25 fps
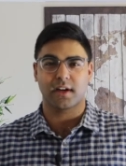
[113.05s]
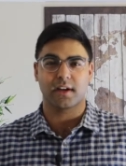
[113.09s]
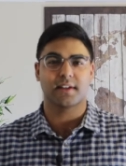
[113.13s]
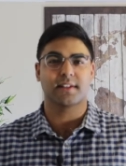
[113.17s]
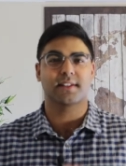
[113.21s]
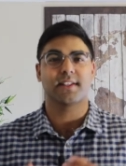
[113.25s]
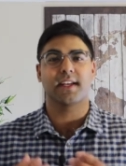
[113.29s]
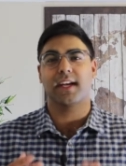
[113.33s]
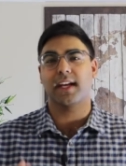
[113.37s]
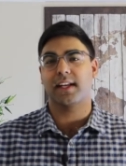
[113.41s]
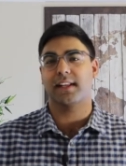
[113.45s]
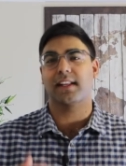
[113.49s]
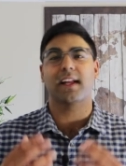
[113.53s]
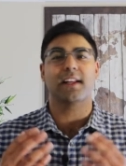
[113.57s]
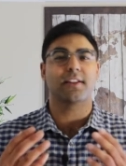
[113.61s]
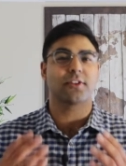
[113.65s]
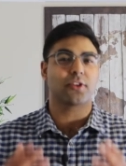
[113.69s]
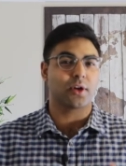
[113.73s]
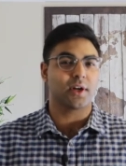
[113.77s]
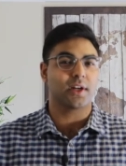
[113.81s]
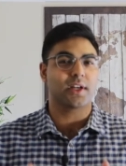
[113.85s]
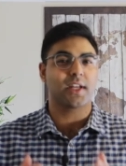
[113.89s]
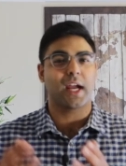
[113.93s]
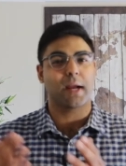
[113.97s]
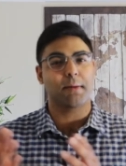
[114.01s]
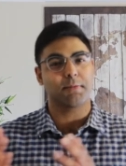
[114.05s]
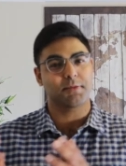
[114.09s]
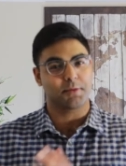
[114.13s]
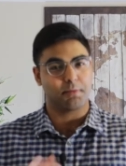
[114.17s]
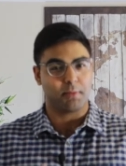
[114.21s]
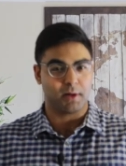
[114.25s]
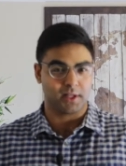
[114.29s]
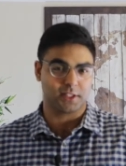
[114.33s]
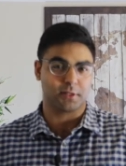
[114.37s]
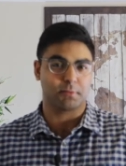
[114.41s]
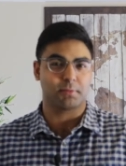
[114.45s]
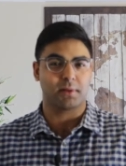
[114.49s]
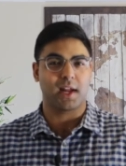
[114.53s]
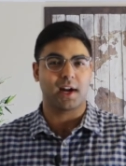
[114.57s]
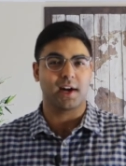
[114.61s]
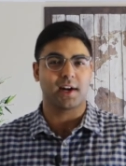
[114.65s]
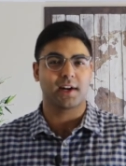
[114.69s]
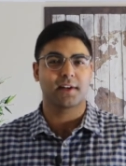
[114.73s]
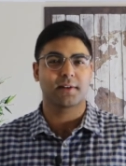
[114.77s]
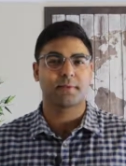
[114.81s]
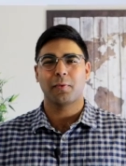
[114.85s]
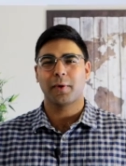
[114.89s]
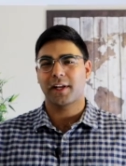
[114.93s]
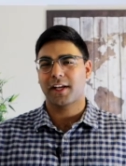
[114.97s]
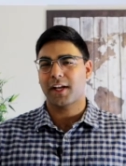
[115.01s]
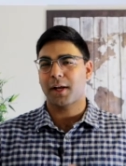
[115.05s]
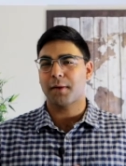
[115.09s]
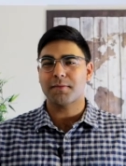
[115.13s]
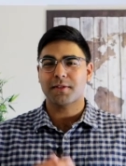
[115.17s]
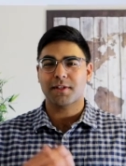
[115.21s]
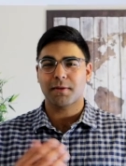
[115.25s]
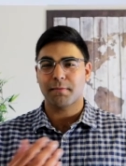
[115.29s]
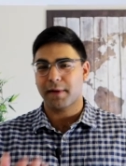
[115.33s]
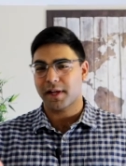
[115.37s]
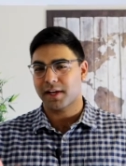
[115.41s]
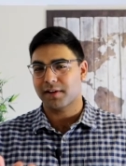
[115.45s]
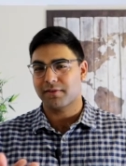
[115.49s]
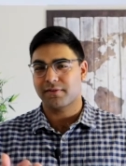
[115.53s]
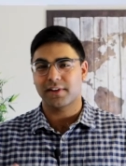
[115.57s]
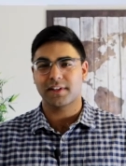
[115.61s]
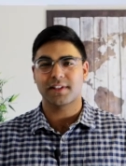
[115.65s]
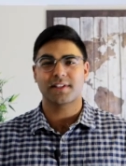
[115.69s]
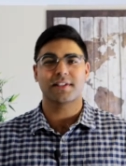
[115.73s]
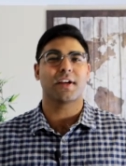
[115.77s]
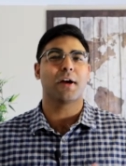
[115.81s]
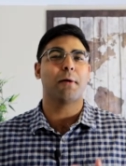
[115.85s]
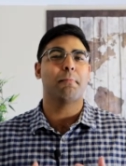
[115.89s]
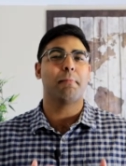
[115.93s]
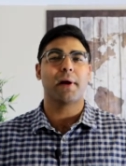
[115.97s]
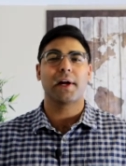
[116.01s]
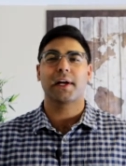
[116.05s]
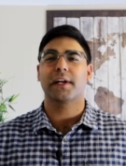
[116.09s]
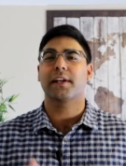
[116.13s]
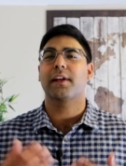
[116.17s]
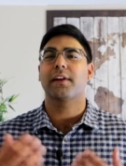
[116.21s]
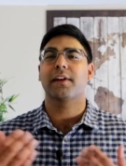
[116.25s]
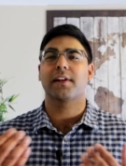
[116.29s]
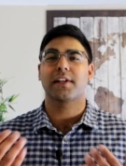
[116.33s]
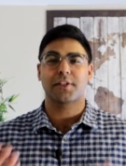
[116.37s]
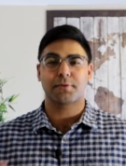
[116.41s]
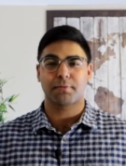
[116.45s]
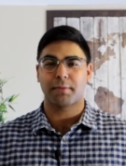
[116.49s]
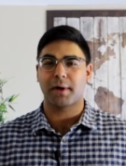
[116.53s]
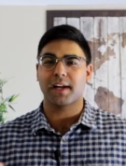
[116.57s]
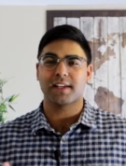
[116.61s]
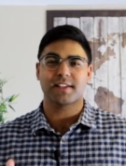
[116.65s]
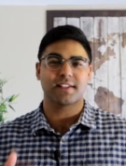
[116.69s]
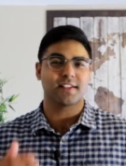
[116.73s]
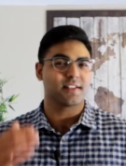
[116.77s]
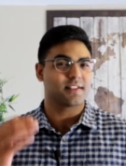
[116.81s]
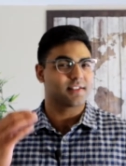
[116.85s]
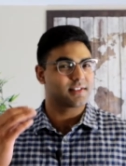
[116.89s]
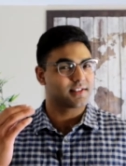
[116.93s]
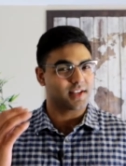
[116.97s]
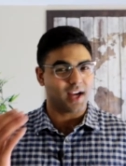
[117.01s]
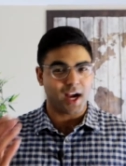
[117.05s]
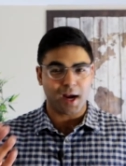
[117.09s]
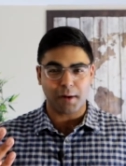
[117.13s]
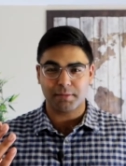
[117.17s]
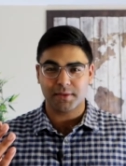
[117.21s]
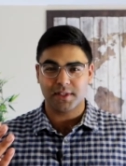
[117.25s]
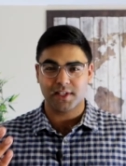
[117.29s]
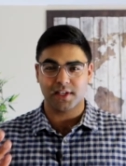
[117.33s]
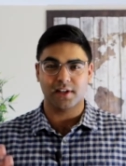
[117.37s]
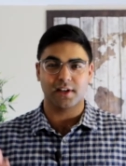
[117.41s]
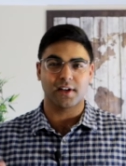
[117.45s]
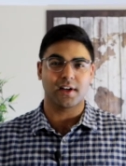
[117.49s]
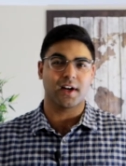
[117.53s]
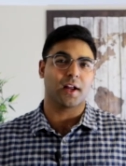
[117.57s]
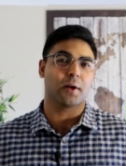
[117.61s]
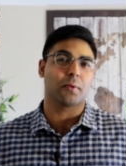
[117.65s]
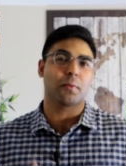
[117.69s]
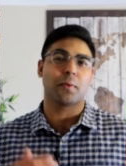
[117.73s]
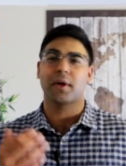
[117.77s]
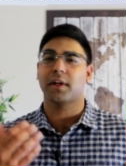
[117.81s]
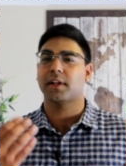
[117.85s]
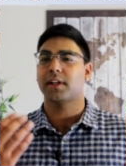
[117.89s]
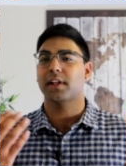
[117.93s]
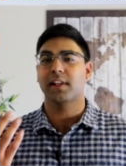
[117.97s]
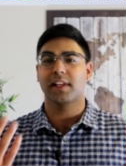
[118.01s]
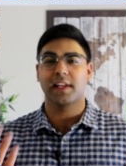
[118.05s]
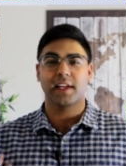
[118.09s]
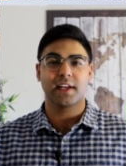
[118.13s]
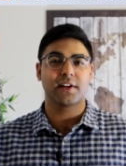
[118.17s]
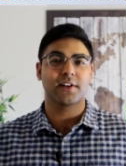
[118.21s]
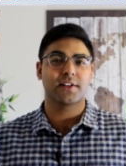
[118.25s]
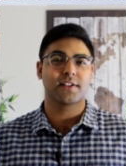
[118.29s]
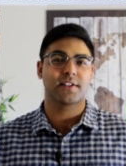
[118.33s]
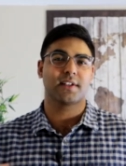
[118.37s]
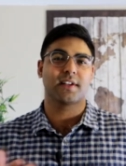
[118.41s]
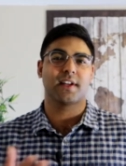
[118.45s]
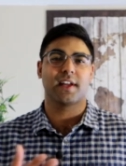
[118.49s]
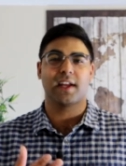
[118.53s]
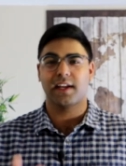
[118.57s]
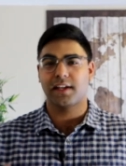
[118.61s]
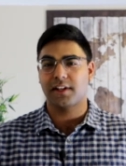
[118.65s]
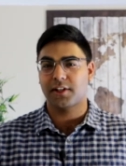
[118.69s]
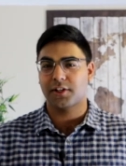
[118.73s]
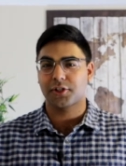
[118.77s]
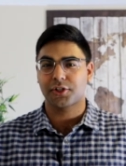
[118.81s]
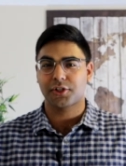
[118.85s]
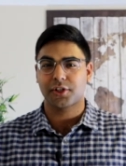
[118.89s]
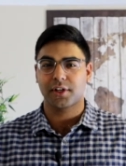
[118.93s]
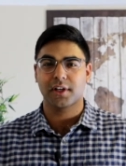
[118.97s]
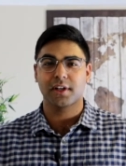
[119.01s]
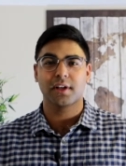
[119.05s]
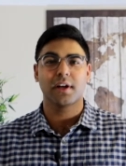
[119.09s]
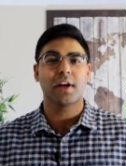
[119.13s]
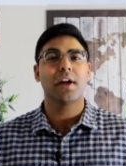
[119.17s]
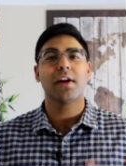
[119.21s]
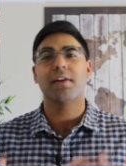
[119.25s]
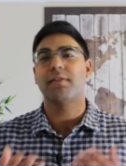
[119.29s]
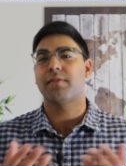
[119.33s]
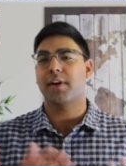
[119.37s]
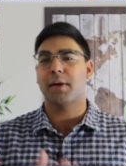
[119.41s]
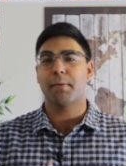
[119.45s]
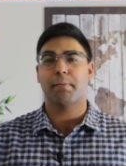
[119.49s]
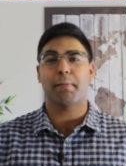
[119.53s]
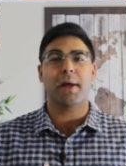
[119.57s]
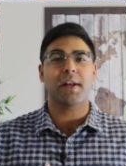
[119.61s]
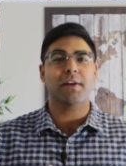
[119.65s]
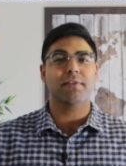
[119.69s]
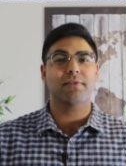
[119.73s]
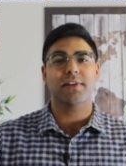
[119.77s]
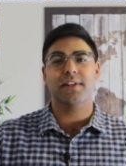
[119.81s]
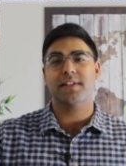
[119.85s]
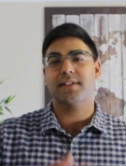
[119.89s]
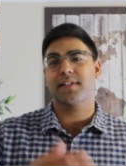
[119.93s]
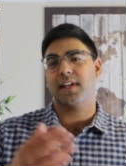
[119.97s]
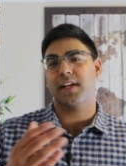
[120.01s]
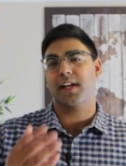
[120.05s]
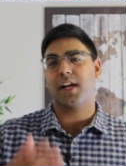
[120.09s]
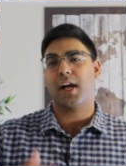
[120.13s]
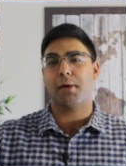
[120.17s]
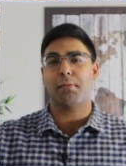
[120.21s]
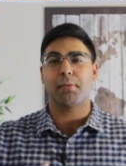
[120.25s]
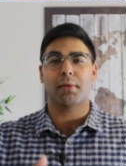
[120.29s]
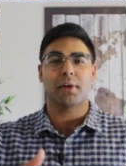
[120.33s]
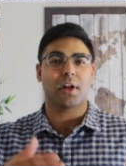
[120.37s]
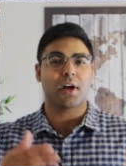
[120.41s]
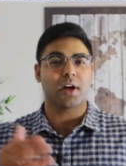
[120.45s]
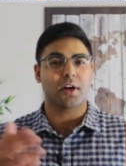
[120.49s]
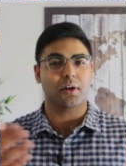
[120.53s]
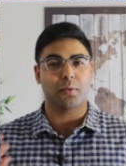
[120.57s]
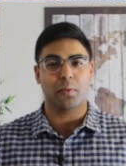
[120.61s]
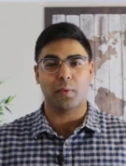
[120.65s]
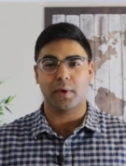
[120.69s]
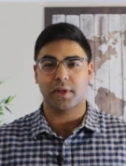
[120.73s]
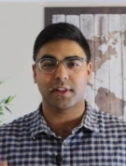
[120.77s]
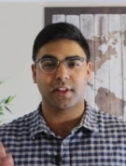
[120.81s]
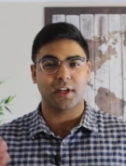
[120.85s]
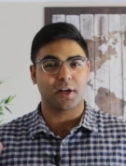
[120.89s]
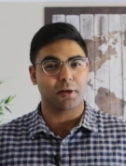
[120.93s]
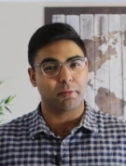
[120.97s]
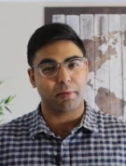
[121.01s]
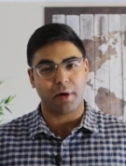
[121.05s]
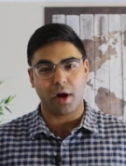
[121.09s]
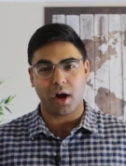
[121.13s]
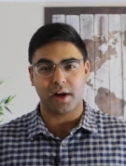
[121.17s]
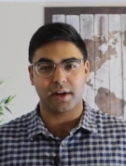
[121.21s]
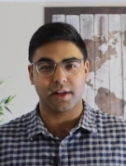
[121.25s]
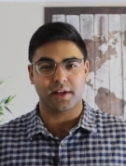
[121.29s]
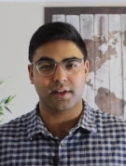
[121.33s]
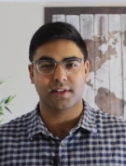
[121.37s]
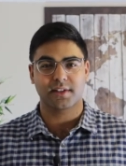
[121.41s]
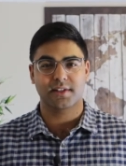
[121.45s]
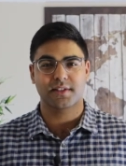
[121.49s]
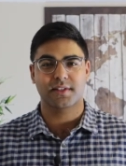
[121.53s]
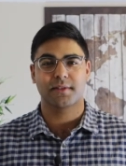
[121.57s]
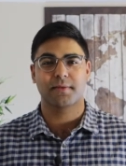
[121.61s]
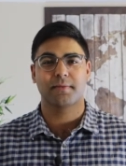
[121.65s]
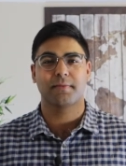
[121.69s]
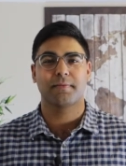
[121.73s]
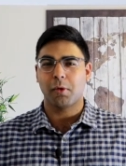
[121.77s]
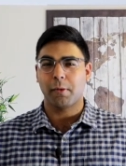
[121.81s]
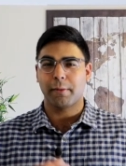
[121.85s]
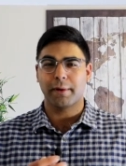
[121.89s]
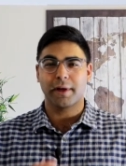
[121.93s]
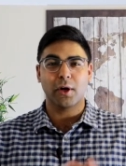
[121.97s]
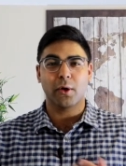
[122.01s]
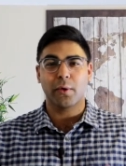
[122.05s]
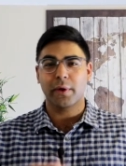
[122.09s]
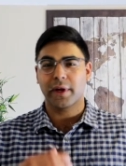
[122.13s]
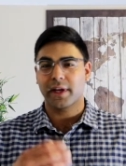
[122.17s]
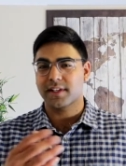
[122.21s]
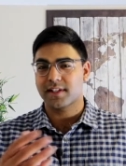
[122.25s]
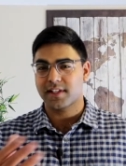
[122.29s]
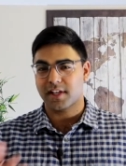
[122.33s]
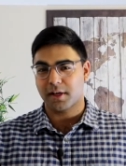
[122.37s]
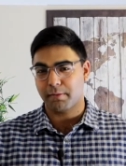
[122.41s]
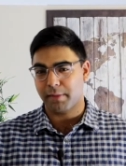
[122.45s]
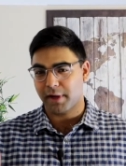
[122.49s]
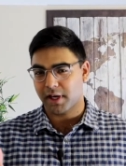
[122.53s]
to get that 3 times multiplier. When it comes to benefits, American Express is top tier and one of the leaders in the industry for the benefits that come along with their products. We'll be going into the